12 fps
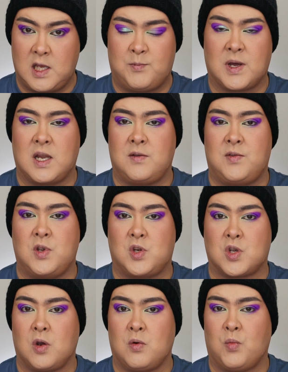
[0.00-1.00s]
But if you
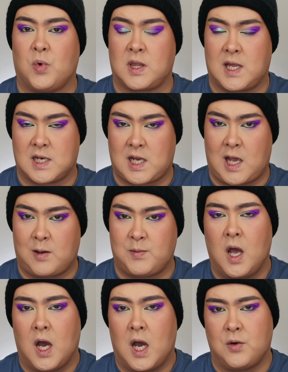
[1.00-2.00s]
don't want that to happen,
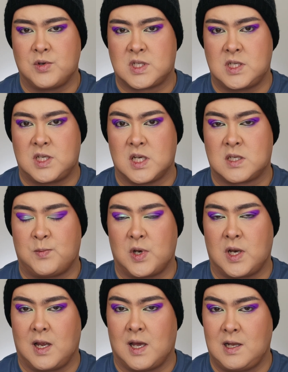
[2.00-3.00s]
I would suggest
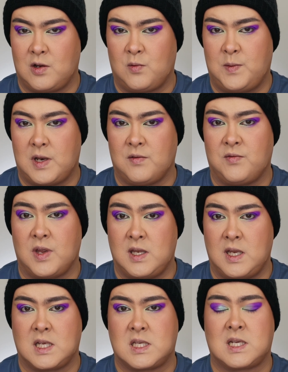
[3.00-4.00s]
putting a little bit of
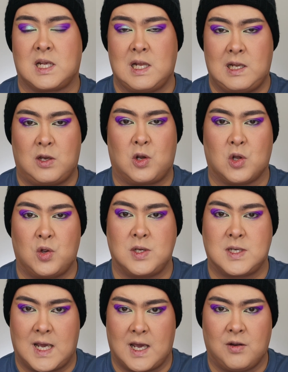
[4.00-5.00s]
NYX glitter glue
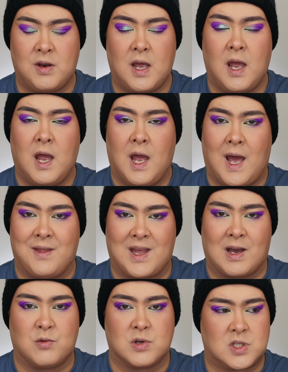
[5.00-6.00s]
down, and
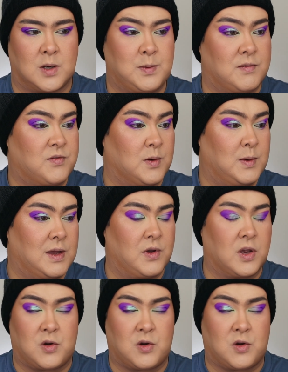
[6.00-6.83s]
that will stop it from ever